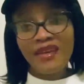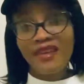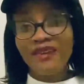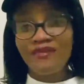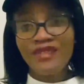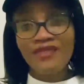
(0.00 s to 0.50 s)

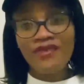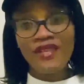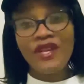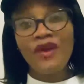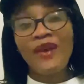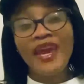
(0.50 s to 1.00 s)
Give this
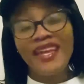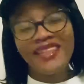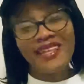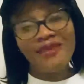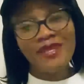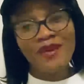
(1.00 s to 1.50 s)
video a
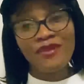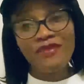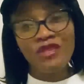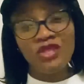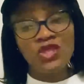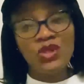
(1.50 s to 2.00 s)
thumbs up if
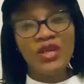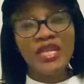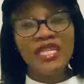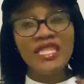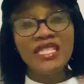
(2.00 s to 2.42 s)
you enjoyed it.